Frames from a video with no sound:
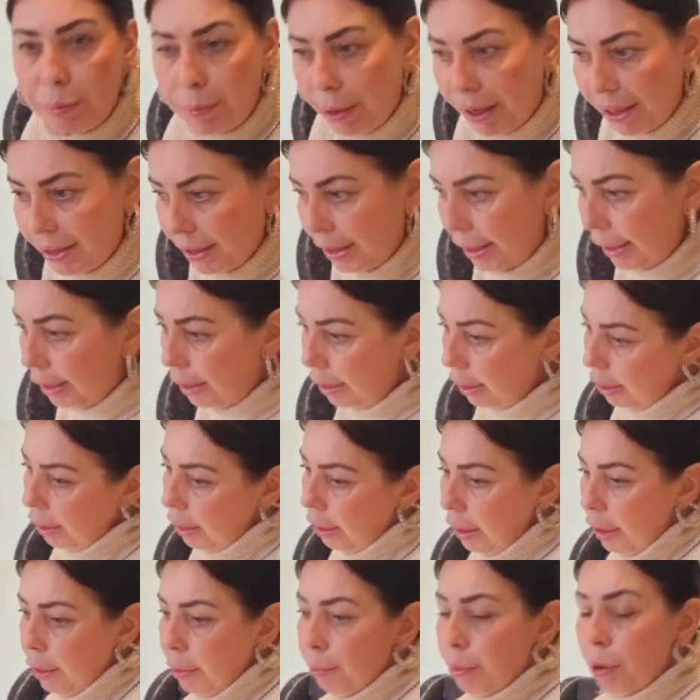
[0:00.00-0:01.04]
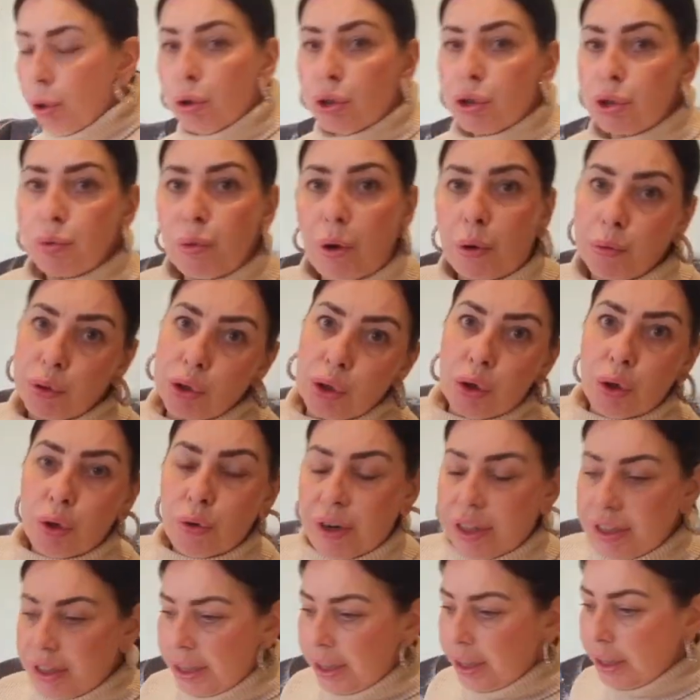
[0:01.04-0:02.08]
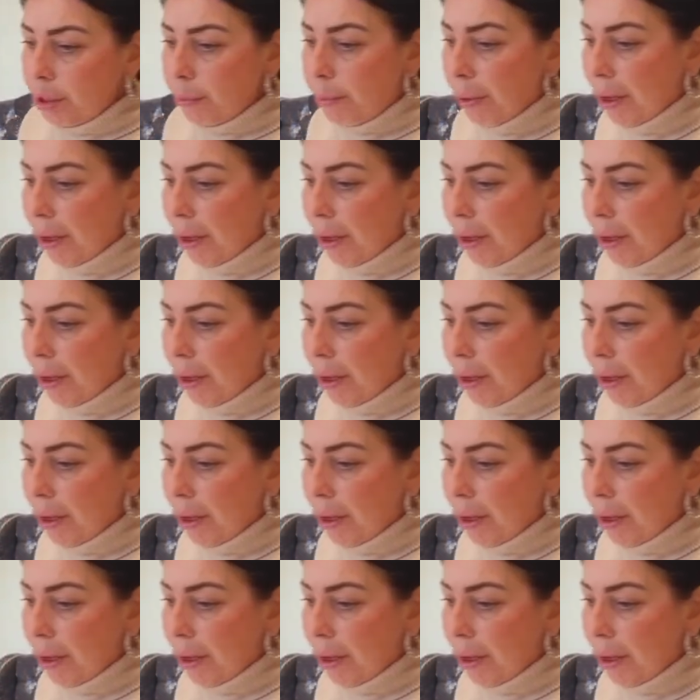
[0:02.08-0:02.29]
bedding, plus what was already in the